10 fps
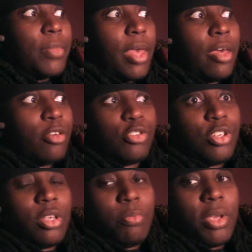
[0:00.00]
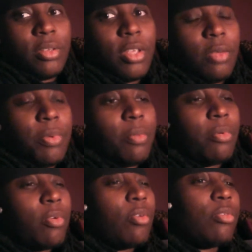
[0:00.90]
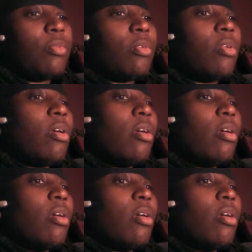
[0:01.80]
LGBT people go through.